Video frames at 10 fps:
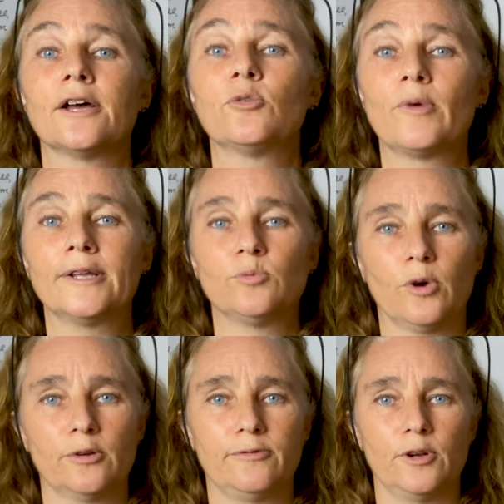a great
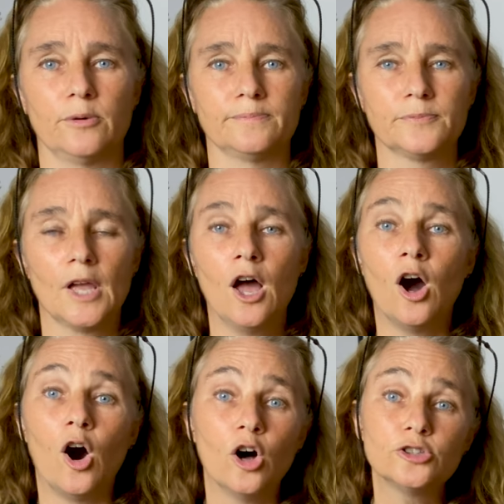workflow.
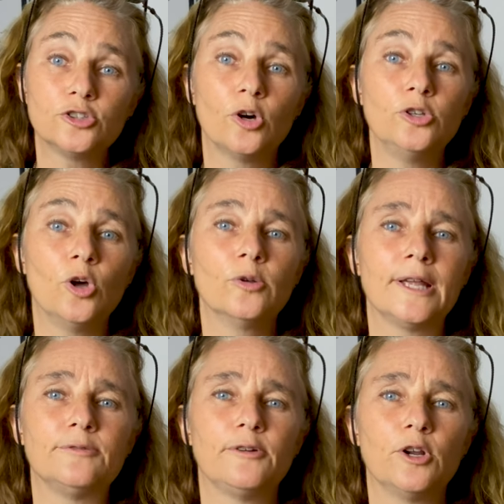Also know
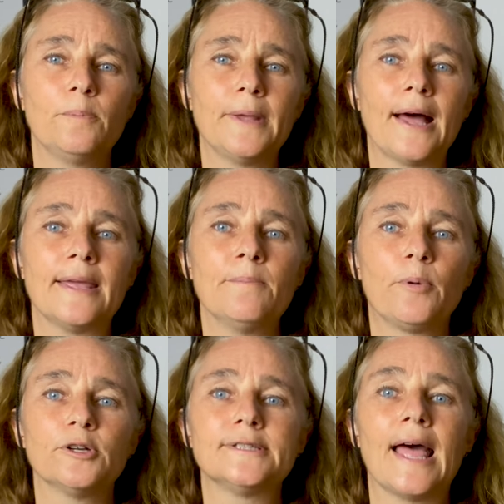that Photopia
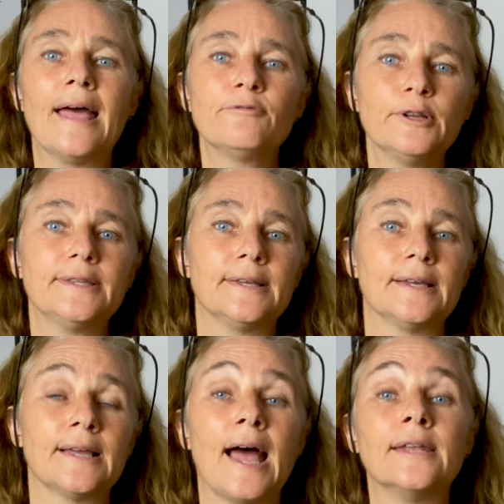imports
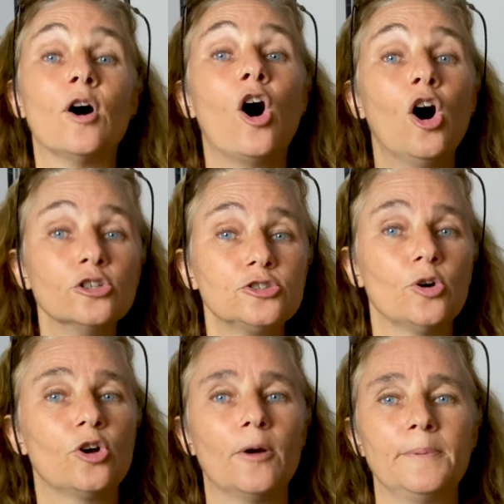everything and
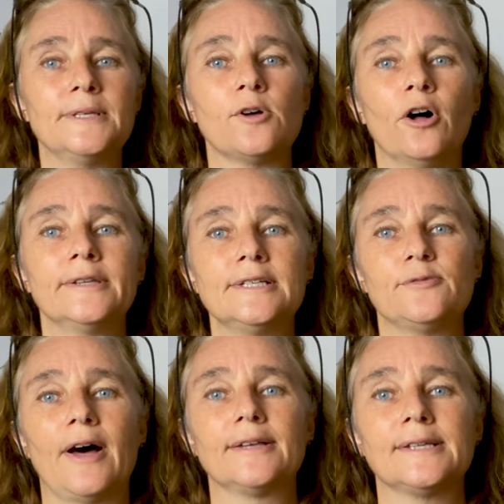also copies all these
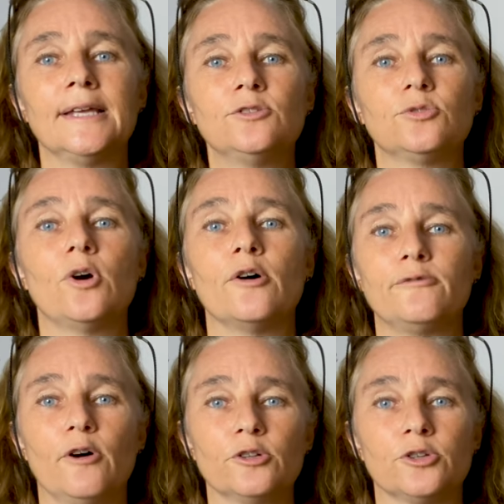files into a
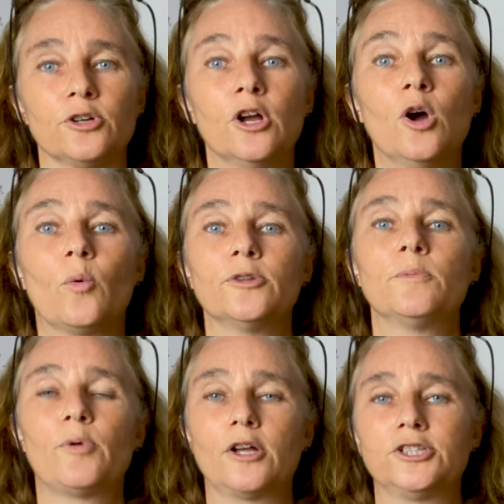folder where the
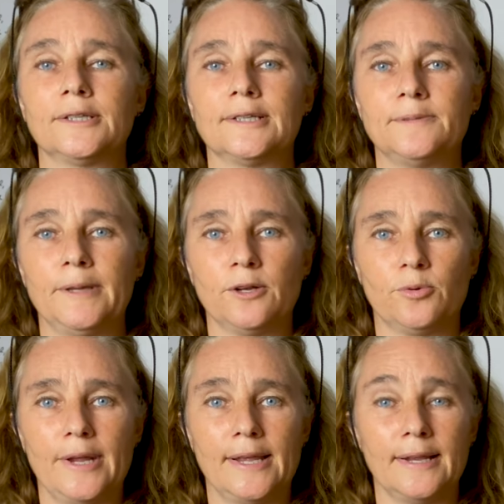project is being
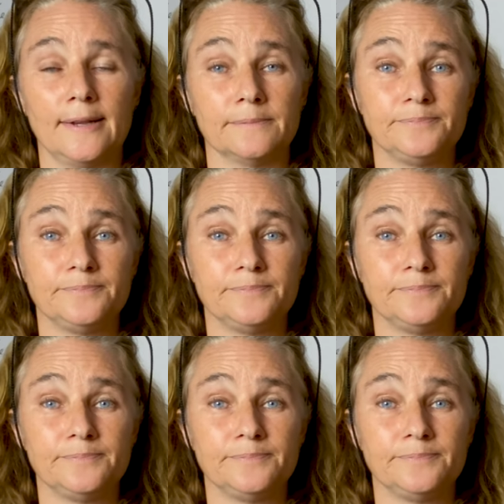created